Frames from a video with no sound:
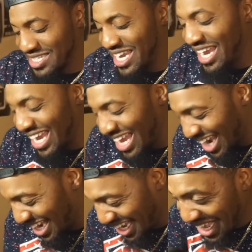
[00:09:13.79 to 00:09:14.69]
get
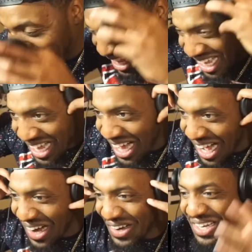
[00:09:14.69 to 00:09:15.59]
it.
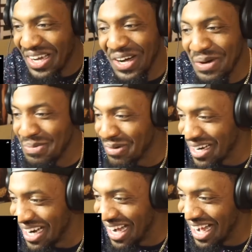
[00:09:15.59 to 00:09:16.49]
Hold up,
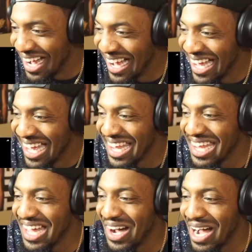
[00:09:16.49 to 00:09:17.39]
bro.
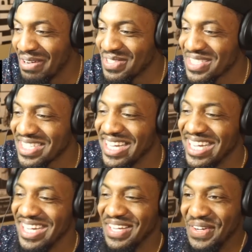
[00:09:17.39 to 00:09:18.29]
Yo, I'm
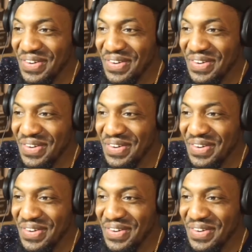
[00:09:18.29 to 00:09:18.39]
sleep.